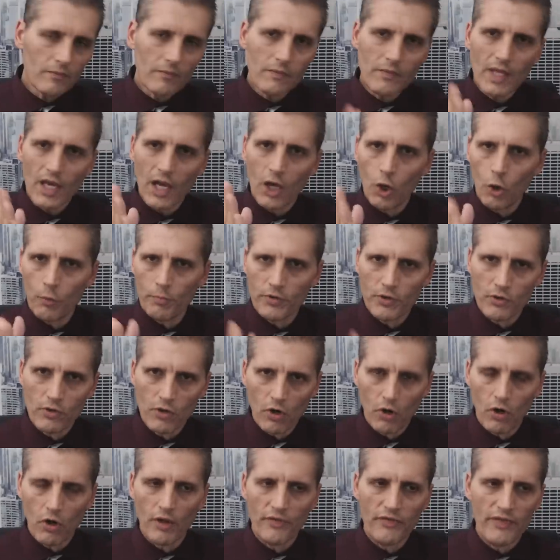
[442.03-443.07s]
I hope you
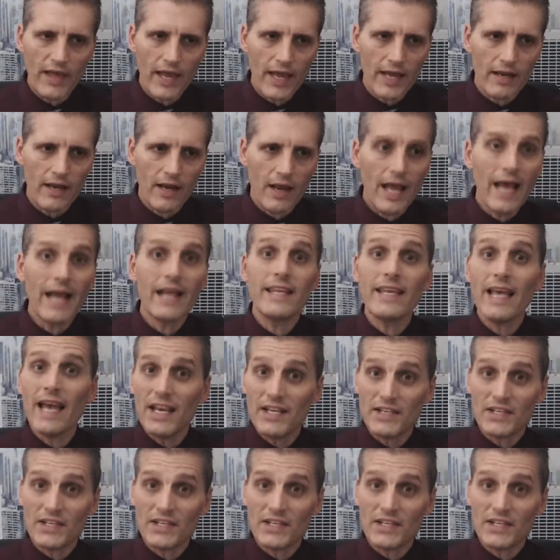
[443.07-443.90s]
caught that. And yes,